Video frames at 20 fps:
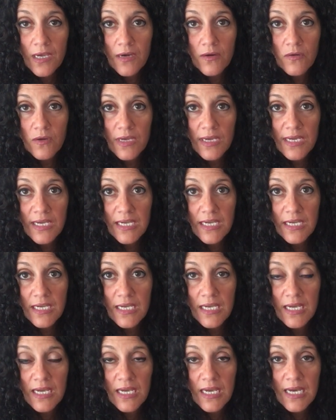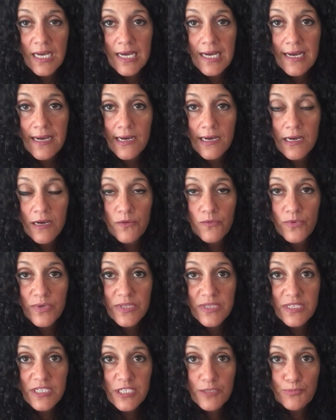okay, uh,
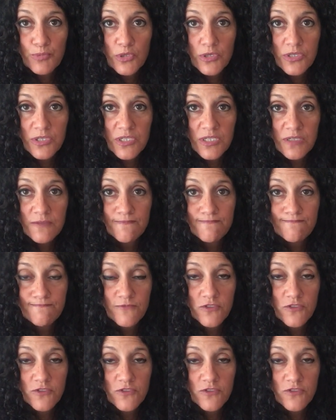with this person.